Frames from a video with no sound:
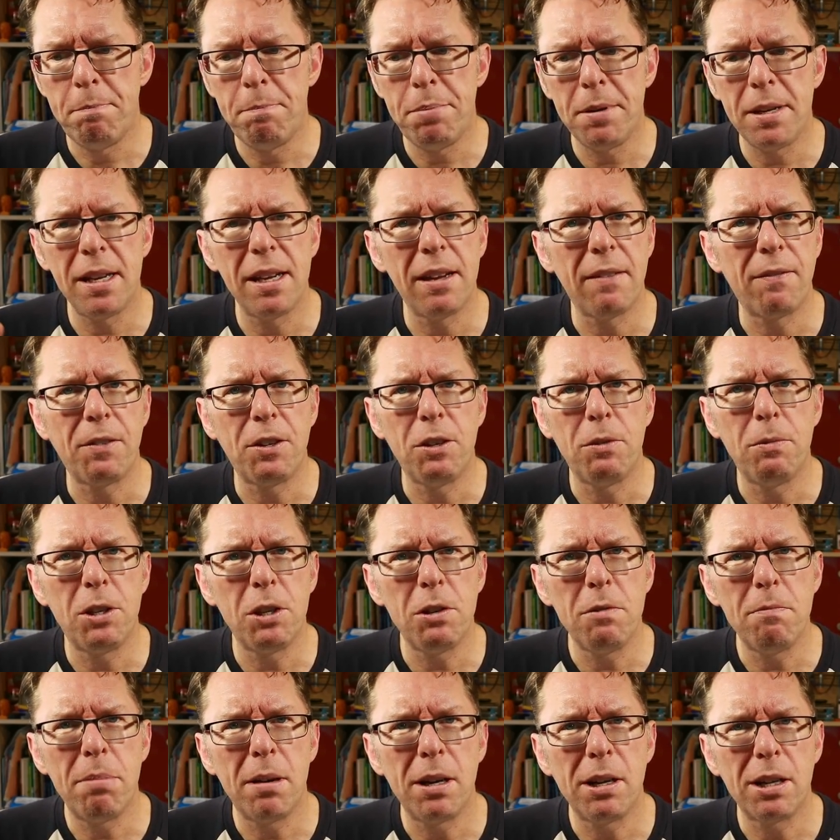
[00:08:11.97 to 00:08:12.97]
But if you
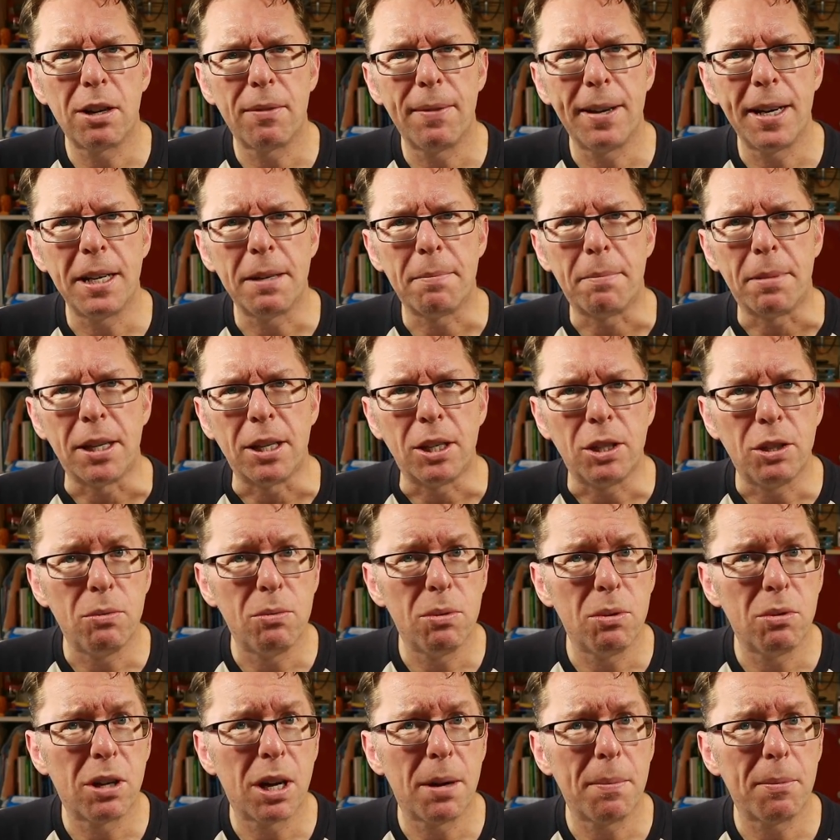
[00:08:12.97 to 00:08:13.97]
do poke around a bit, you
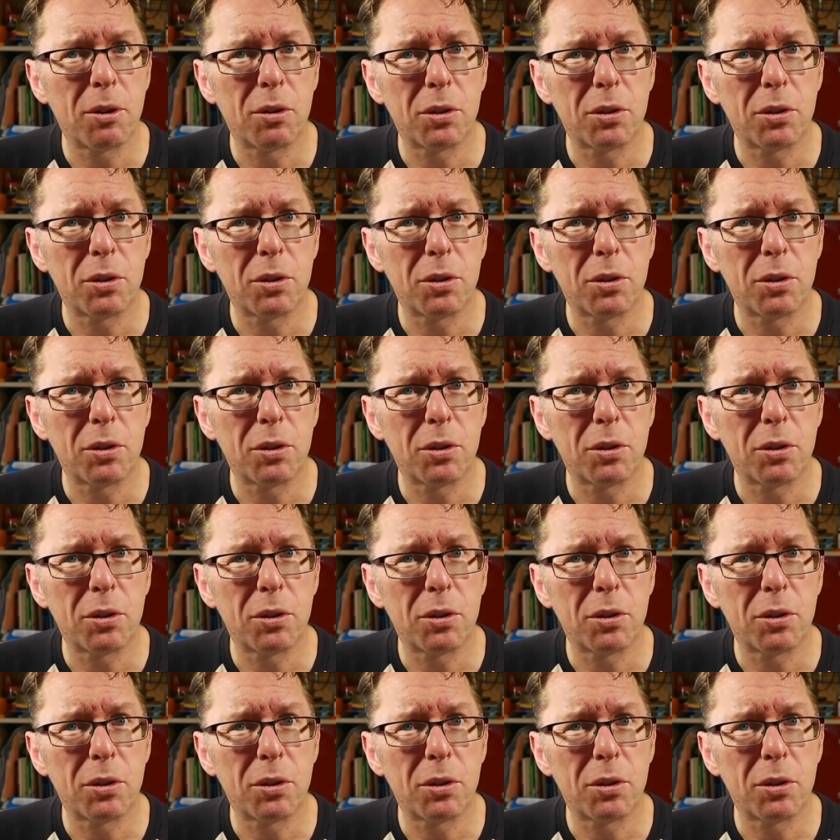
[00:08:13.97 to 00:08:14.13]
will come